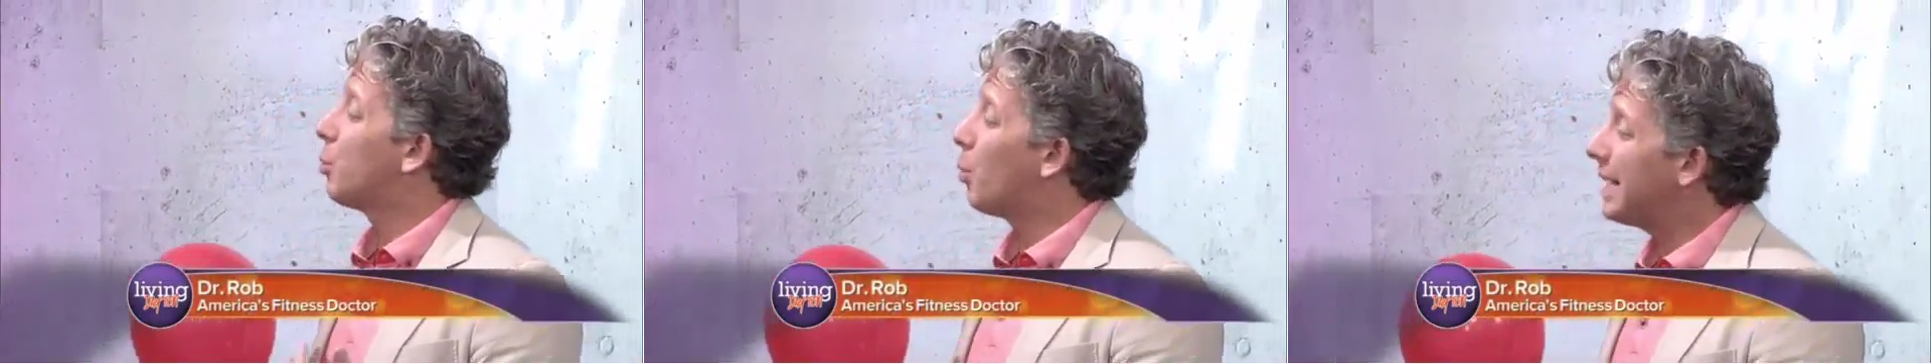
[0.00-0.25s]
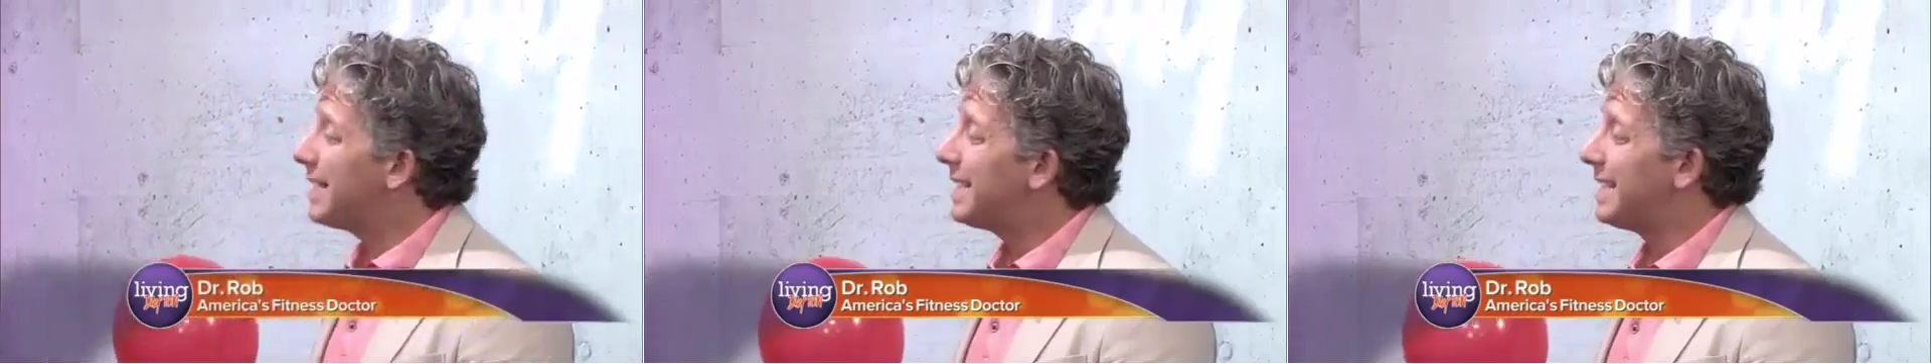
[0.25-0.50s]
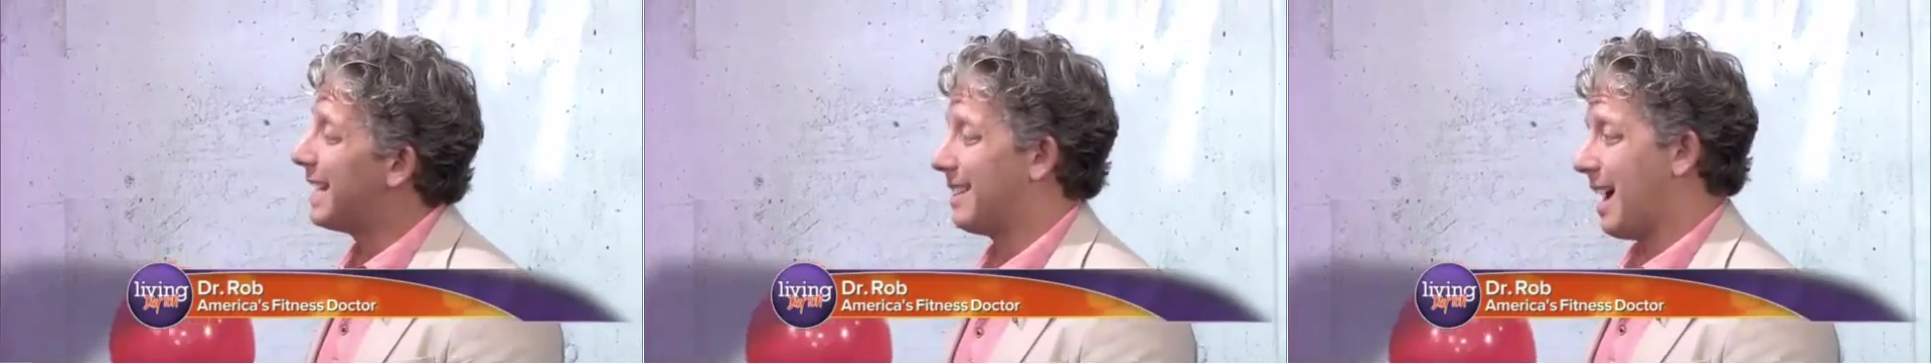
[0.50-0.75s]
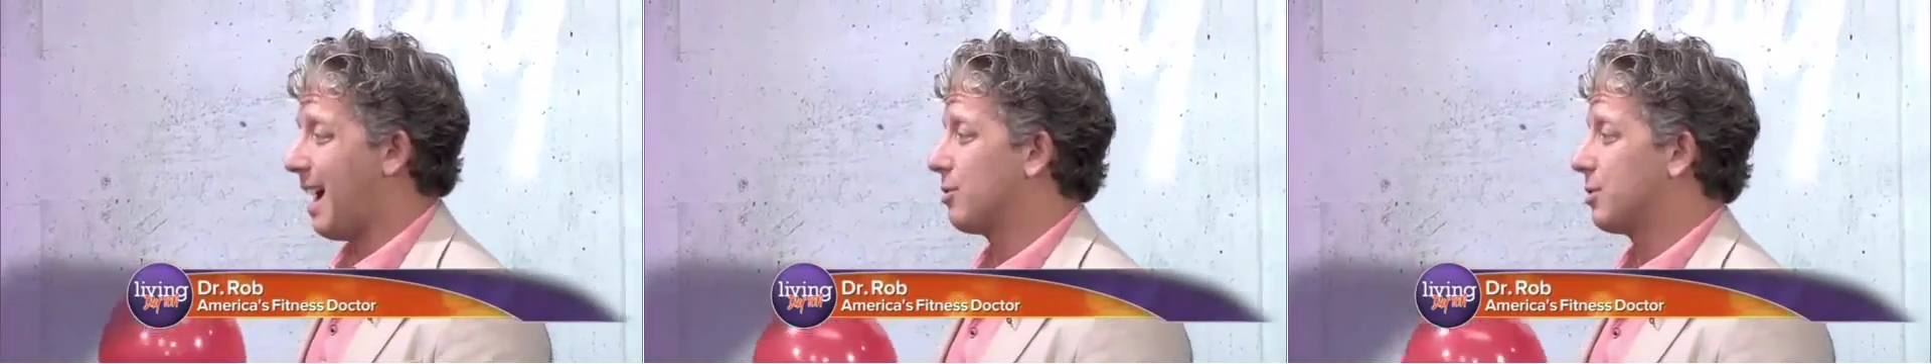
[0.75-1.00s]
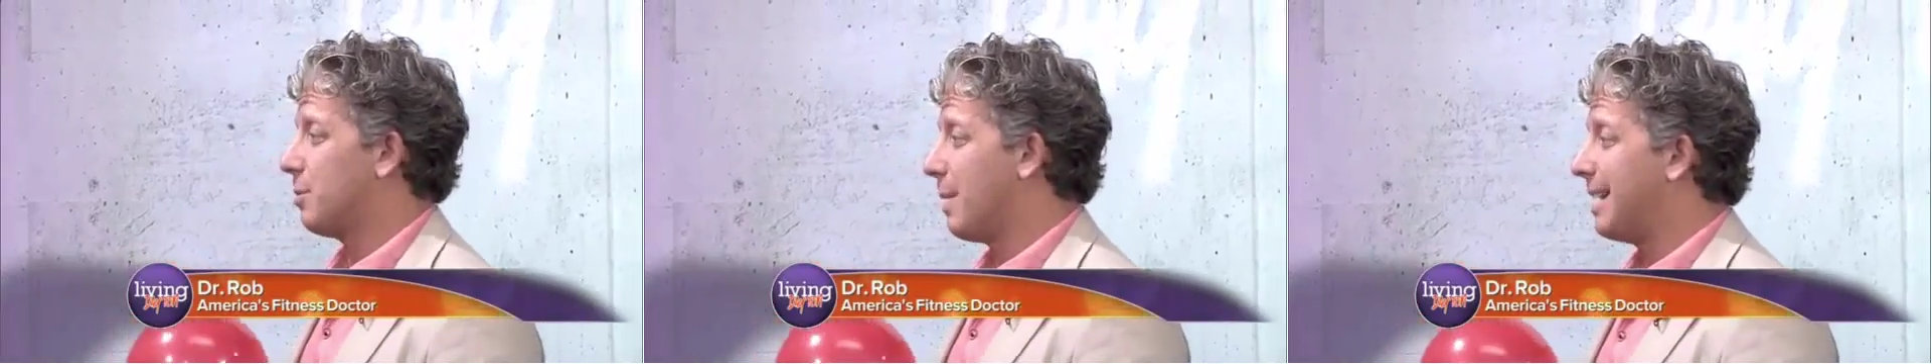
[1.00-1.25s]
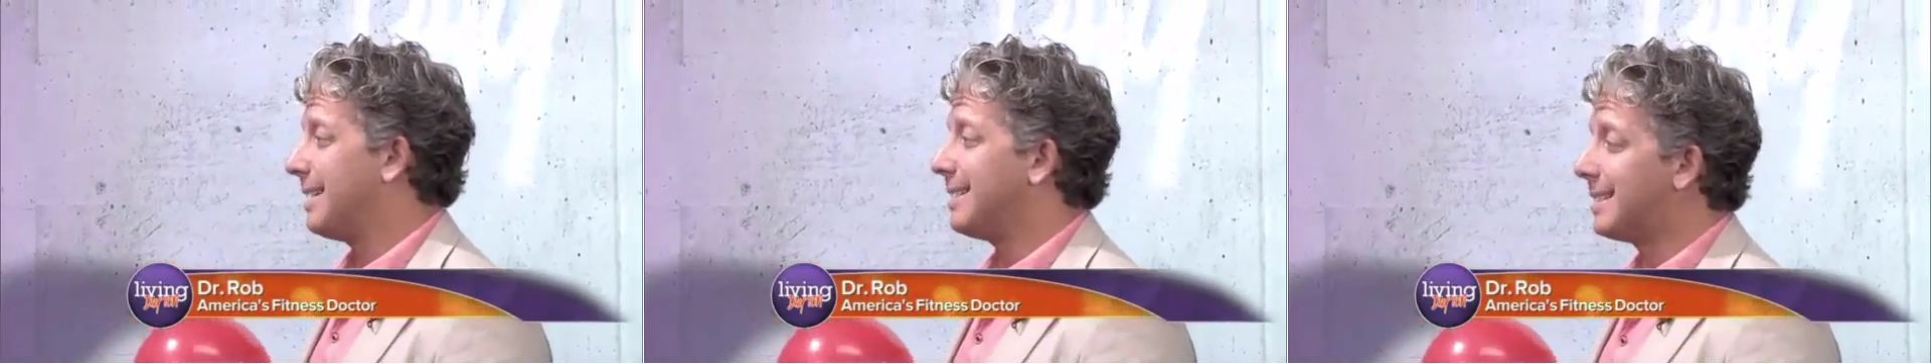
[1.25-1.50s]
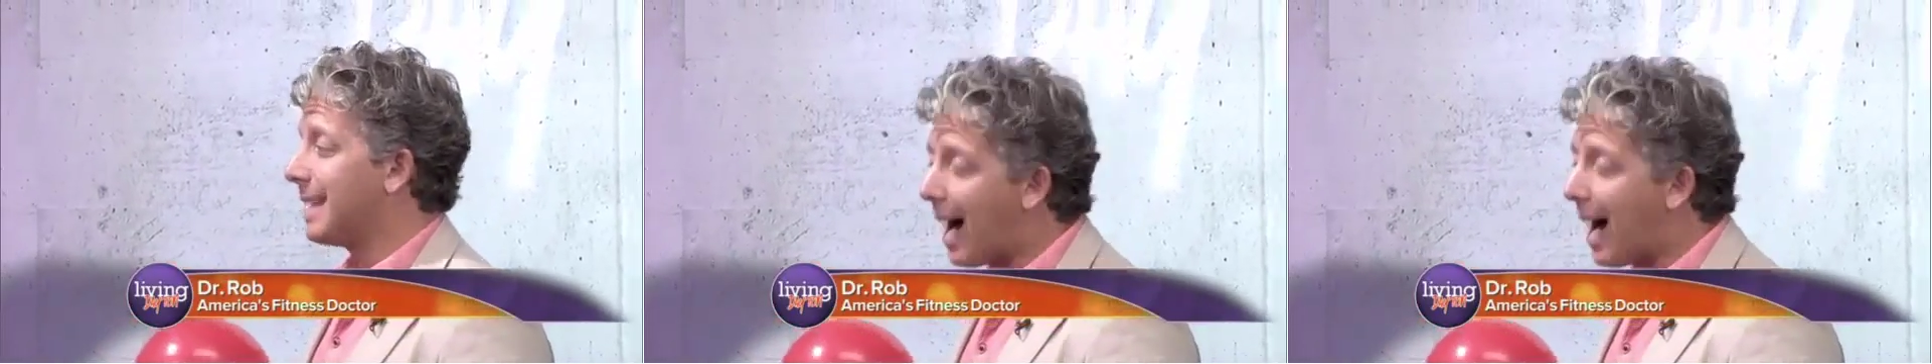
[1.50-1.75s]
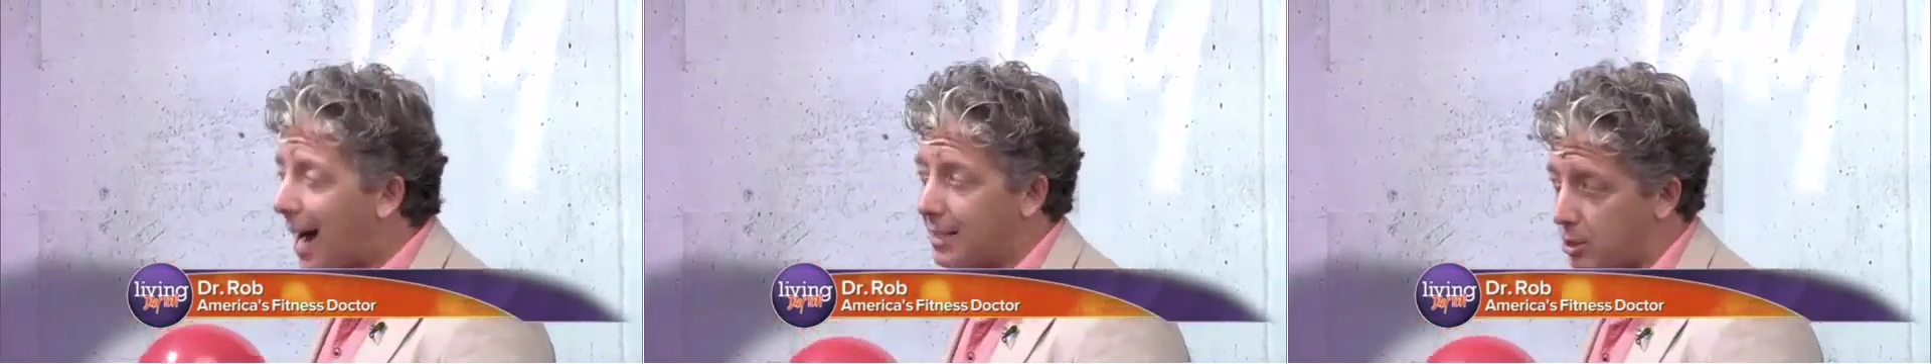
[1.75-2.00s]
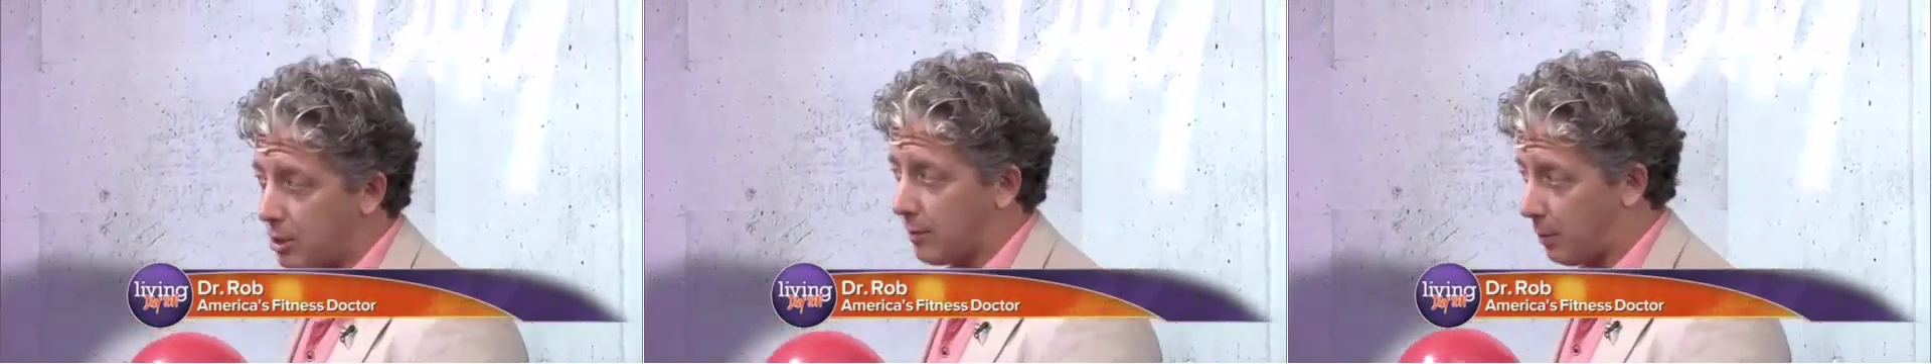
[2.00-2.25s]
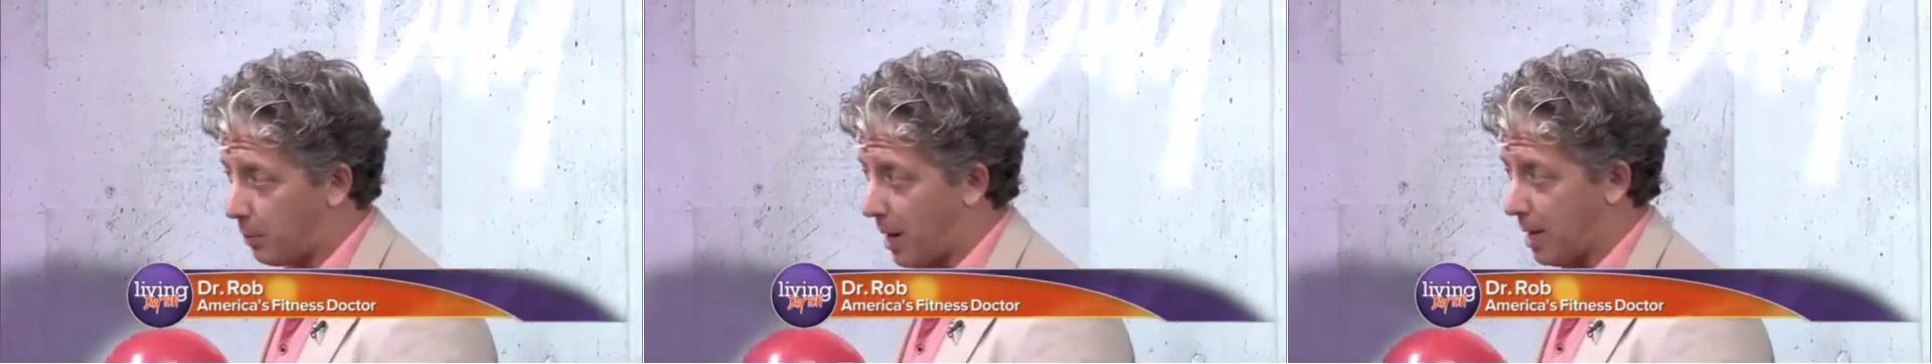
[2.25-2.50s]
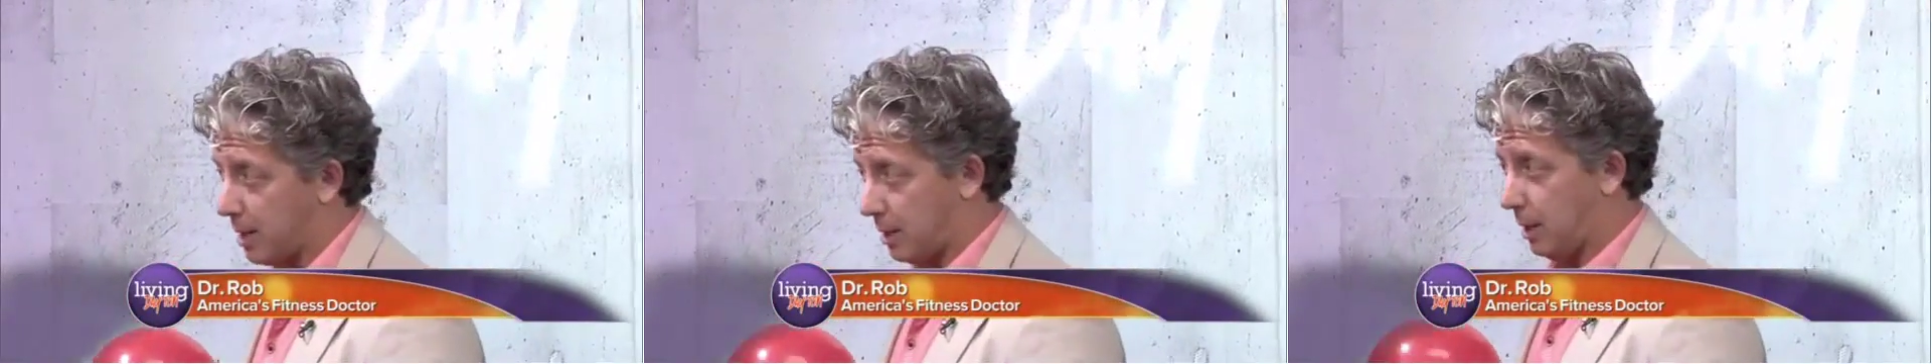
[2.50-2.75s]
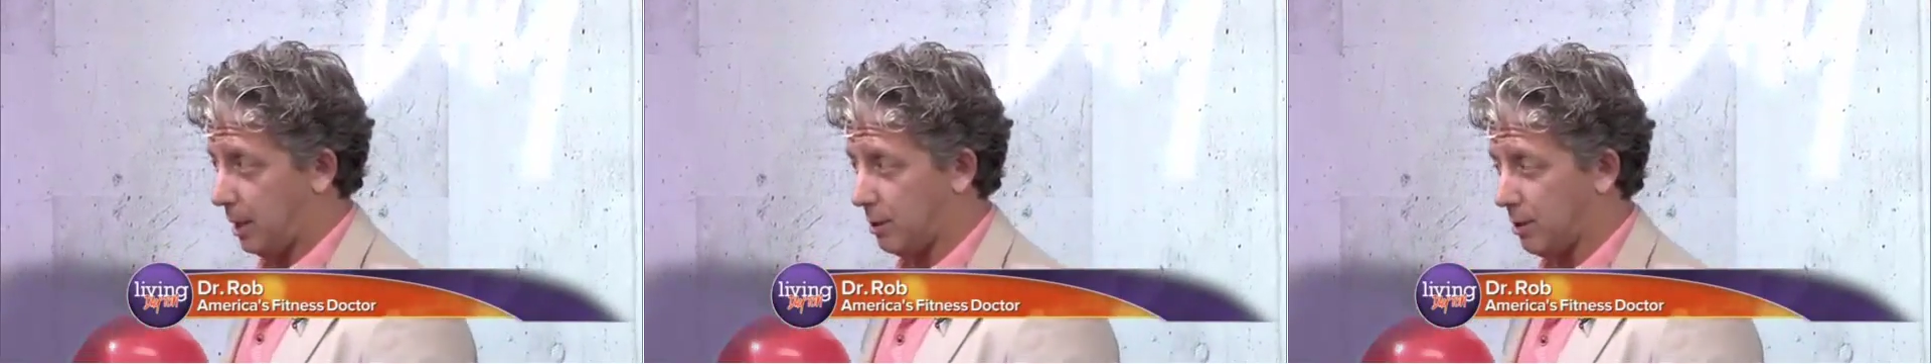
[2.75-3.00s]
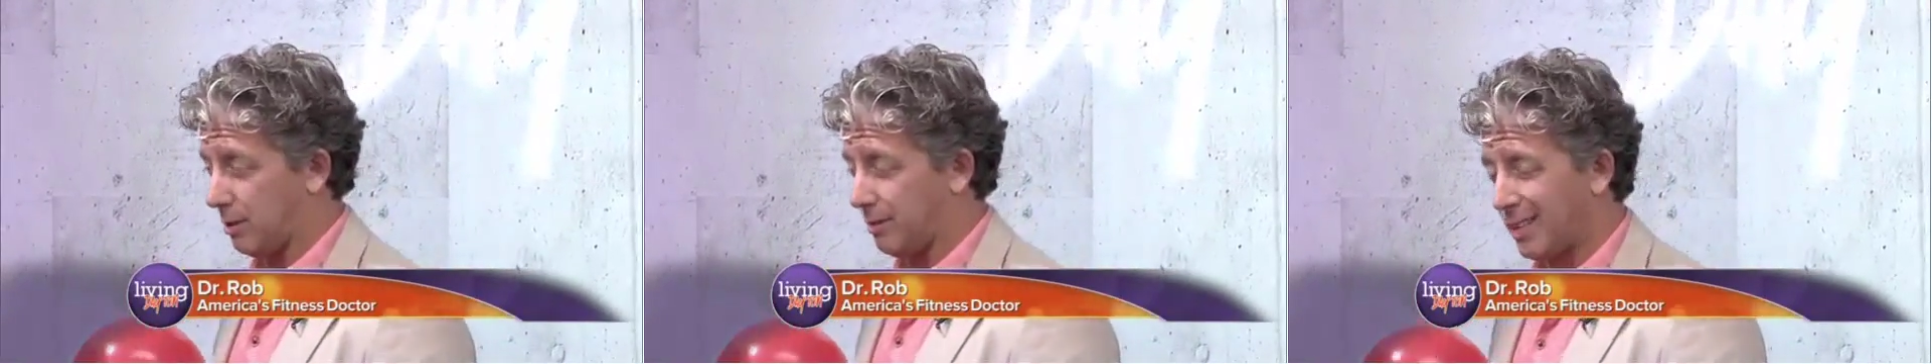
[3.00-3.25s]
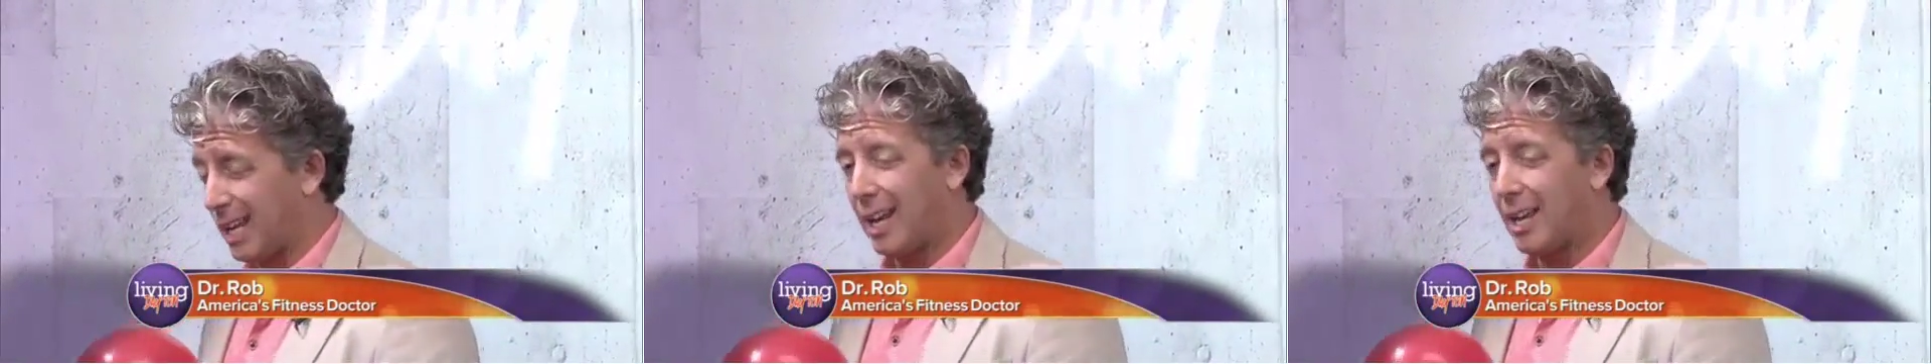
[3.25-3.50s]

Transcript: 28,000 men die each year from wow. prostate cancer. Wow.